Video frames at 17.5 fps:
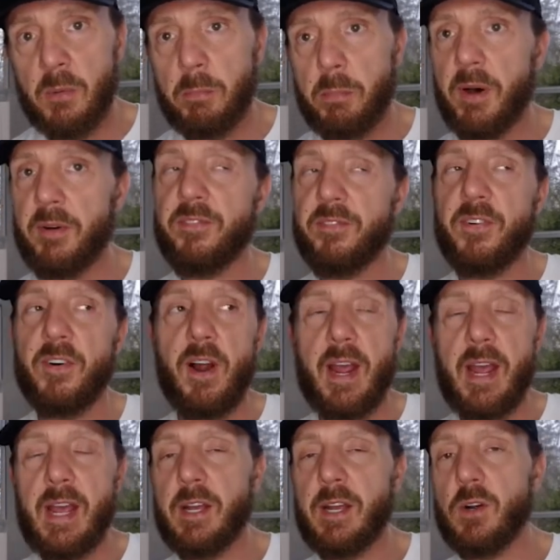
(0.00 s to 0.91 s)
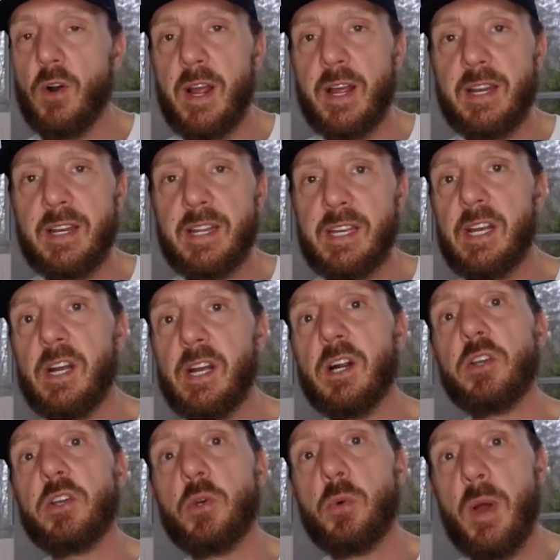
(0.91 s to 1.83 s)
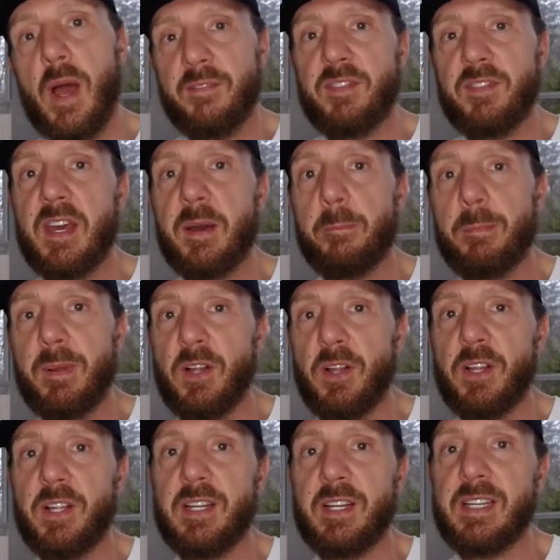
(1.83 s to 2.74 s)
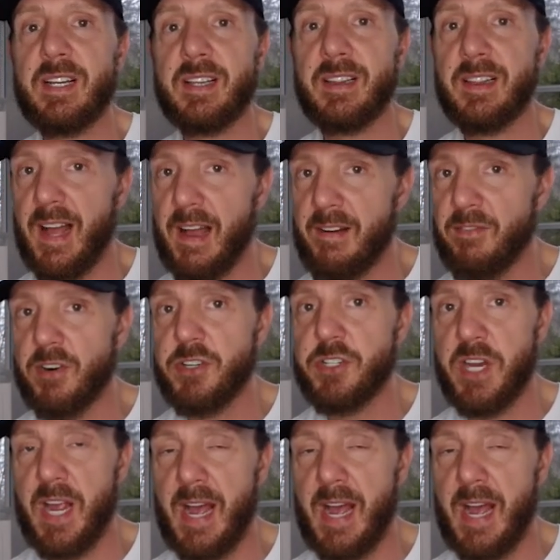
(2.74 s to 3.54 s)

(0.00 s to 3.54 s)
but for $8,000 a year, you have the ability to leverage